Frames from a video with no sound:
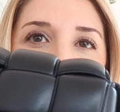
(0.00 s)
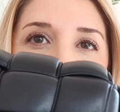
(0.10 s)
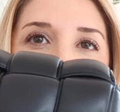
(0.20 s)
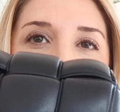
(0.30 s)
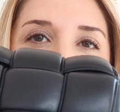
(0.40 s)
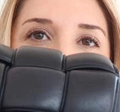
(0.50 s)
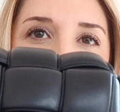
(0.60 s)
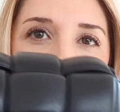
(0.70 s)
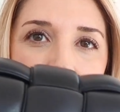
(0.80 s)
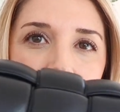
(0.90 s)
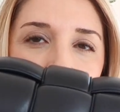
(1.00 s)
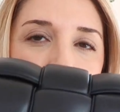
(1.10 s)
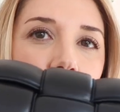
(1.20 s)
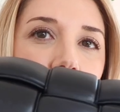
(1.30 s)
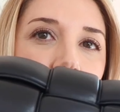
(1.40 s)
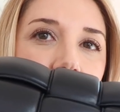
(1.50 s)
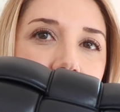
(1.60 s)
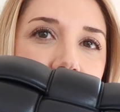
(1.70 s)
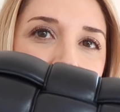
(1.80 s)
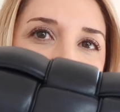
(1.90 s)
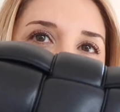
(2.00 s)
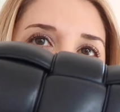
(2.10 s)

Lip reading: the back of the bag are all in this